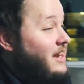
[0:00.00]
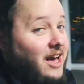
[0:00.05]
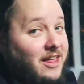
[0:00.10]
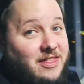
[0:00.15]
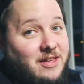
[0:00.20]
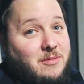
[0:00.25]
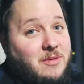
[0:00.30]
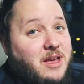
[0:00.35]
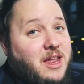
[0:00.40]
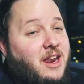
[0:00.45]
yeah. I
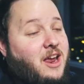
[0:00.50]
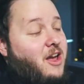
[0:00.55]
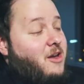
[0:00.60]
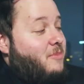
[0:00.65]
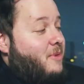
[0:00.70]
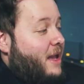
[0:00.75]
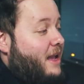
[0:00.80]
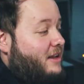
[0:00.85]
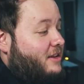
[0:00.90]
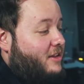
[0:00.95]
think we're going to go
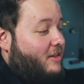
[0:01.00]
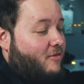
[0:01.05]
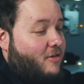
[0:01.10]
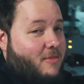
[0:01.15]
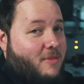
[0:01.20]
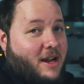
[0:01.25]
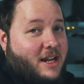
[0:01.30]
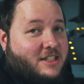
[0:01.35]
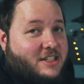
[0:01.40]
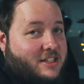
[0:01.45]
back to the
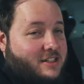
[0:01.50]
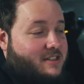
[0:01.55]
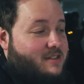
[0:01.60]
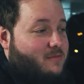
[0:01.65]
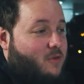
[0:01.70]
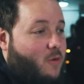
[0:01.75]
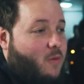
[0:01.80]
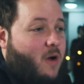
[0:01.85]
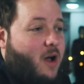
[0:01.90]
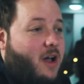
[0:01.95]
room and actually do some
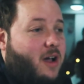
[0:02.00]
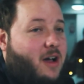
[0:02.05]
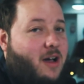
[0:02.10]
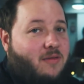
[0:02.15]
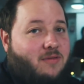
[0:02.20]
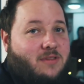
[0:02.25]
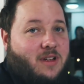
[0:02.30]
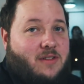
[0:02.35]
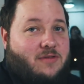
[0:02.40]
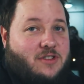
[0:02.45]
more work.
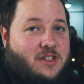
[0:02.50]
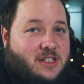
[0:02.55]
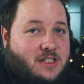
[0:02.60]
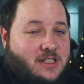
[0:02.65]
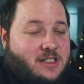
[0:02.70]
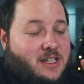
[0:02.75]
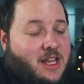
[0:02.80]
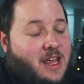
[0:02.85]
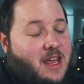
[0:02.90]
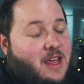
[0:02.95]

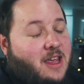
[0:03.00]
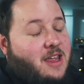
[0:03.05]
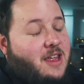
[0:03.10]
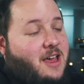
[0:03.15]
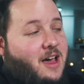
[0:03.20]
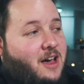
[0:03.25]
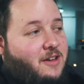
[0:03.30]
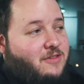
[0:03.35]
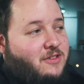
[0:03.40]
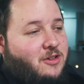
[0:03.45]

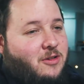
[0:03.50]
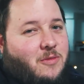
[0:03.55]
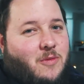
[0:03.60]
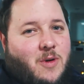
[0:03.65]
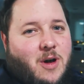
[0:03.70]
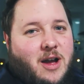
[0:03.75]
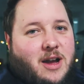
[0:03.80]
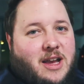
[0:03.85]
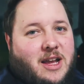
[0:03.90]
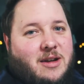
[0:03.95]
I stopped
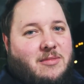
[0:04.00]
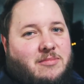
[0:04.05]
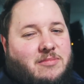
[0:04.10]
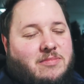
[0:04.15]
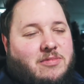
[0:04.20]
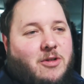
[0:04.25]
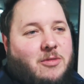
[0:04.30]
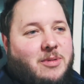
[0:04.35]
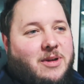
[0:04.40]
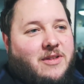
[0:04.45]
working
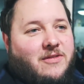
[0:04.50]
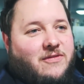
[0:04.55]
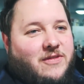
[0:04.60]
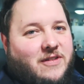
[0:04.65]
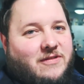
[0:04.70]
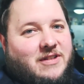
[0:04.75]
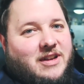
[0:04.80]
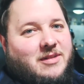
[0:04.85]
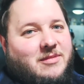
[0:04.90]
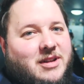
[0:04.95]
probably
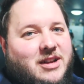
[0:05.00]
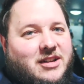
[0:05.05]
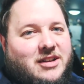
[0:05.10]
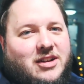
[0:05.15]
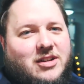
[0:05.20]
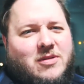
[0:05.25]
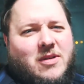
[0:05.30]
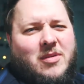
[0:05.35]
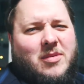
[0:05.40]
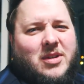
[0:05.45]
15 minutes
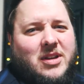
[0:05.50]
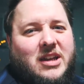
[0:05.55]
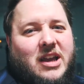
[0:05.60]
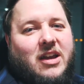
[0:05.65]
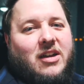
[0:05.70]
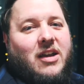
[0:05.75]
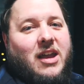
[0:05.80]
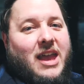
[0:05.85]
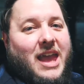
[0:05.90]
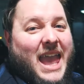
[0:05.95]
ago, 20 minutes ago,
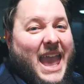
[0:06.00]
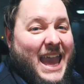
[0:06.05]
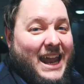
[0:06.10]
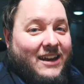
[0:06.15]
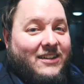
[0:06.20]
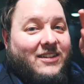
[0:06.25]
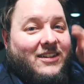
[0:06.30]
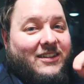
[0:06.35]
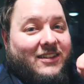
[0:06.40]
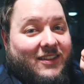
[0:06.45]

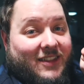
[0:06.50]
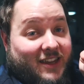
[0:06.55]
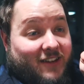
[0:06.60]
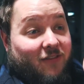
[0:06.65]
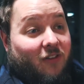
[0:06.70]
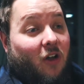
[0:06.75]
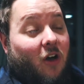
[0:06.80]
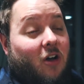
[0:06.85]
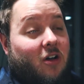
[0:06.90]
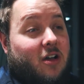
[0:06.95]
edited this
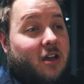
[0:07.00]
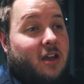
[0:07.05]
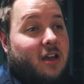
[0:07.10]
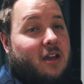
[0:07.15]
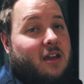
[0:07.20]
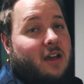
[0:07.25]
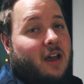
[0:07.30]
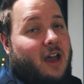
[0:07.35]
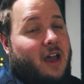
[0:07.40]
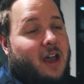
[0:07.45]
vlog,
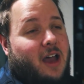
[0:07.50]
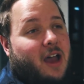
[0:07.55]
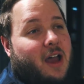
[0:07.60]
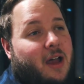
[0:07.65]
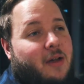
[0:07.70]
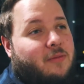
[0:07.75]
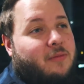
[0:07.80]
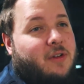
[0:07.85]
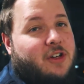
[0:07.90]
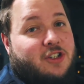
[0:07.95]

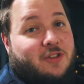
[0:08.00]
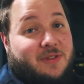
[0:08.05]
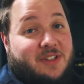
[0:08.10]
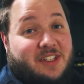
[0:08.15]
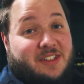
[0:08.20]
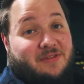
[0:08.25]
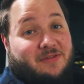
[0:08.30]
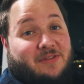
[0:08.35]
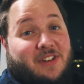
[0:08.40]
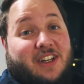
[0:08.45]
which
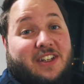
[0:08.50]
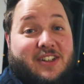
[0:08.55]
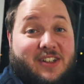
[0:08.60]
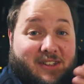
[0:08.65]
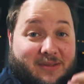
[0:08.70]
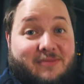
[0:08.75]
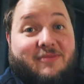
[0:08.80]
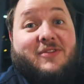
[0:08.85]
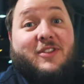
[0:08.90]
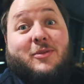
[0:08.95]
obviously isn't finished
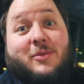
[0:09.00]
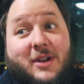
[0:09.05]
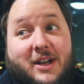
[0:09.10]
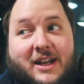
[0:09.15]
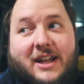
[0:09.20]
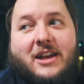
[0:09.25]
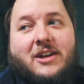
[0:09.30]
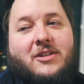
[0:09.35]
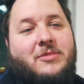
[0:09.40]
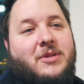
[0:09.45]
because I'm filming it
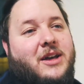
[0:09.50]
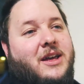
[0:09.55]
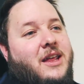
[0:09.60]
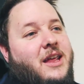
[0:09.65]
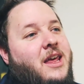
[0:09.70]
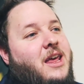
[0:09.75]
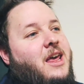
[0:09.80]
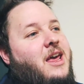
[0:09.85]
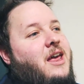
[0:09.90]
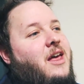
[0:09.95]
now, but
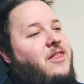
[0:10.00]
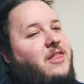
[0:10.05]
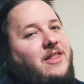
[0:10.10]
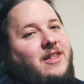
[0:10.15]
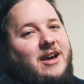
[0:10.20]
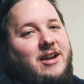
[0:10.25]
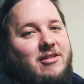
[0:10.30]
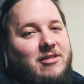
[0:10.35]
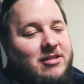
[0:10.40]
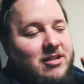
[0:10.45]
I think
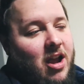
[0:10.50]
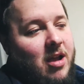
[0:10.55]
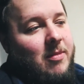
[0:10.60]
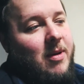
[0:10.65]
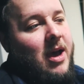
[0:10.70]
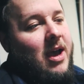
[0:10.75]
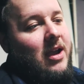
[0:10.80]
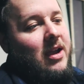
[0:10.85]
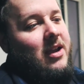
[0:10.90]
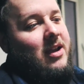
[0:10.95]
the idea is go
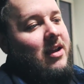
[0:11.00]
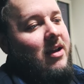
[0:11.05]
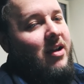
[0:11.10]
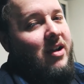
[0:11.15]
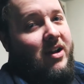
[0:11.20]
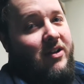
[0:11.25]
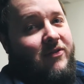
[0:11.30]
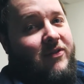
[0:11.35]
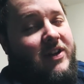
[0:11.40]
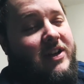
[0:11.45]
back, I'm
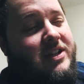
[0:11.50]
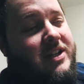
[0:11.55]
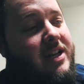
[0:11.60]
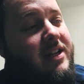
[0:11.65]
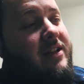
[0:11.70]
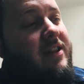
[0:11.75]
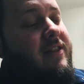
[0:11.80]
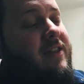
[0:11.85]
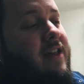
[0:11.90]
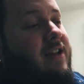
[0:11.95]
going to finish
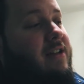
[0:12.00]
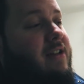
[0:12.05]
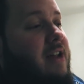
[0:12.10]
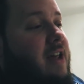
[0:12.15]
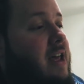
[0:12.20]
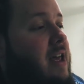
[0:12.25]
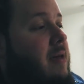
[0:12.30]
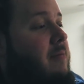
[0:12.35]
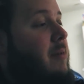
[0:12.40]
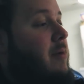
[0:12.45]
editing this,
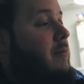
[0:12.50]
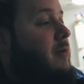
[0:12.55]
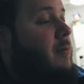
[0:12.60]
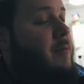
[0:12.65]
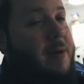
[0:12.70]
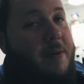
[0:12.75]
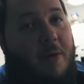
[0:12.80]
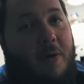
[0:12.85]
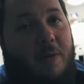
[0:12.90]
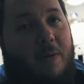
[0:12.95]
maybe do a
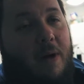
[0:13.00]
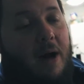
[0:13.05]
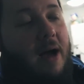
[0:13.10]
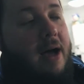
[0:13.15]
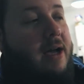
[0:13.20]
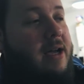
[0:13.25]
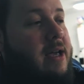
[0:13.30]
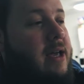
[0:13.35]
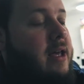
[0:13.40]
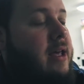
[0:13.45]
bit more
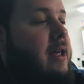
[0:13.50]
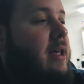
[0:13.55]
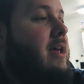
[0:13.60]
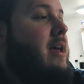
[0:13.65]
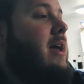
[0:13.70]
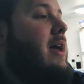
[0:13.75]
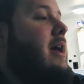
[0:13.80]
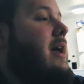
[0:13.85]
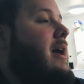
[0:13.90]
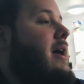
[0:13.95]
work.
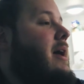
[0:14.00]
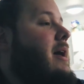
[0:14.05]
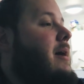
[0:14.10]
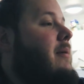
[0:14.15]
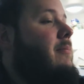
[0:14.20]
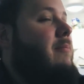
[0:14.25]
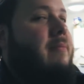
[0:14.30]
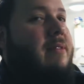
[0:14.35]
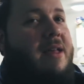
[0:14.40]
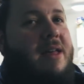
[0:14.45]

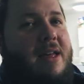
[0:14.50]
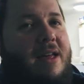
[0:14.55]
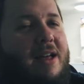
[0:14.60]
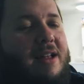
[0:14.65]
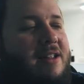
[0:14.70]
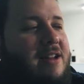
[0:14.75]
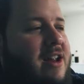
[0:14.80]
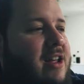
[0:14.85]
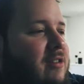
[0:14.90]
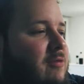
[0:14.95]

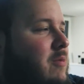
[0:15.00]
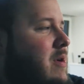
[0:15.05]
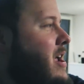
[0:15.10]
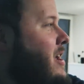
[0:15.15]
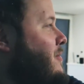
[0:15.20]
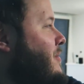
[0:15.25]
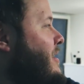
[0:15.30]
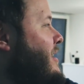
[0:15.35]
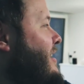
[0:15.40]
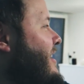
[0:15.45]
Don't know, it's
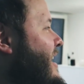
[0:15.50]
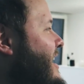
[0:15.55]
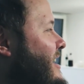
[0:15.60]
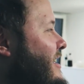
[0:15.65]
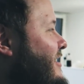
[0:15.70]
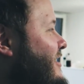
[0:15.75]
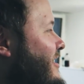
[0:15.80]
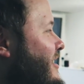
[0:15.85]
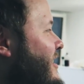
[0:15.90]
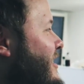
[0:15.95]
weird when you get
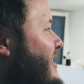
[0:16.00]
into